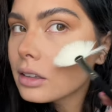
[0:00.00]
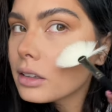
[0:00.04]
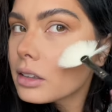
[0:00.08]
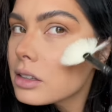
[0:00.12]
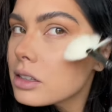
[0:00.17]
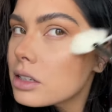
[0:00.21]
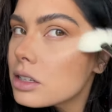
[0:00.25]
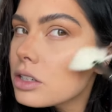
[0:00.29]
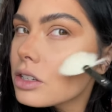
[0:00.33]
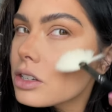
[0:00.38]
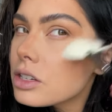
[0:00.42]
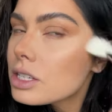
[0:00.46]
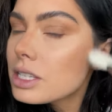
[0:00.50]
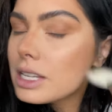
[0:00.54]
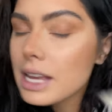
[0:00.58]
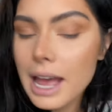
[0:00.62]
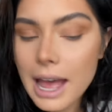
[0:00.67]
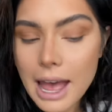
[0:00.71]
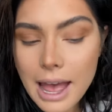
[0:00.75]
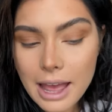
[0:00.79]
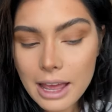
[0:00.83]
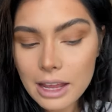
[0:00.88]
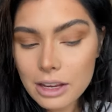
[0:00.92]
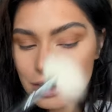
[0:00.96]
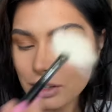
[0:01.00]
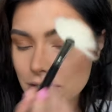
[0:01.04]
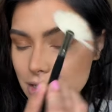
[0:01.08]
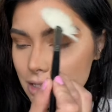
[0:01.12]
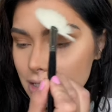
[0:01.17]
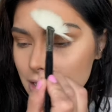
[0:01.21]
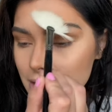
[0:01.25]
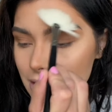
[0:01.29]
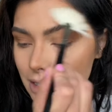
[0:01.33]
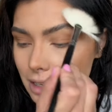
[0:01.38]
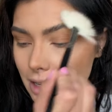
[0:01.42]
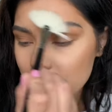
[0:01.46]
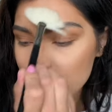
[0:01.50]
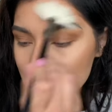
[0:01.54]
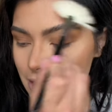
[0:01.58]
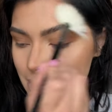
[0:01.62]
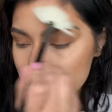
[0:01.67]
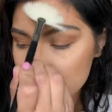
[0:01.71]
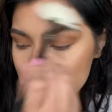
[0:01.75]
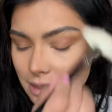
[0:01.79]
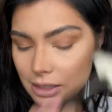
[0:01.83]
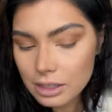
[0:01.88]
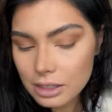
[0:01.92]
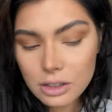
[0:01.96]
to just add just a
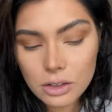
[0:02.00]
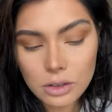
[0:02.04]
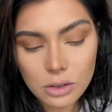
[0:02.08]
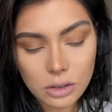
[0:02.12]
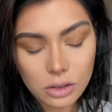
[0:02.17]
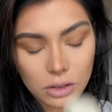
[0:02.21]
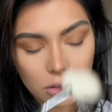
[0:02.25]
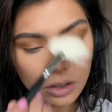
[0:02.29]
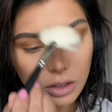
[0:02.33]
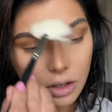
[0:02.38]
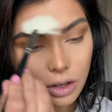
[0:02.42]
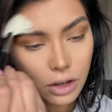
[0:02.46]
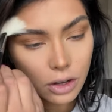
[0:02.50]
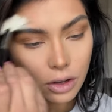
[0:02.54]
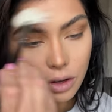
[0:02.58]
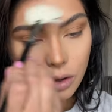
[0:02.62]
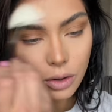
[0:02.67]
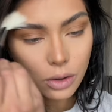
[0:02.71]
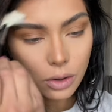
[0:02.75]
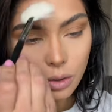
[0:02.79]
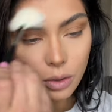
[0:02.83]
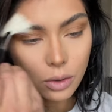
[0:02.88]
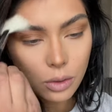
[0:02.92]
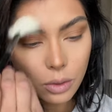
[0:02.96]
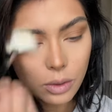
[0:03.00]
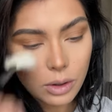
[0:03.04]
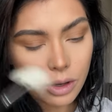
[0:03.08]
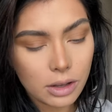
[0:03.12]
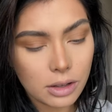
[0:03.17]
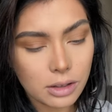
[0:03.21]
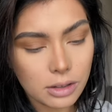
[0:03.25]
nice little glow.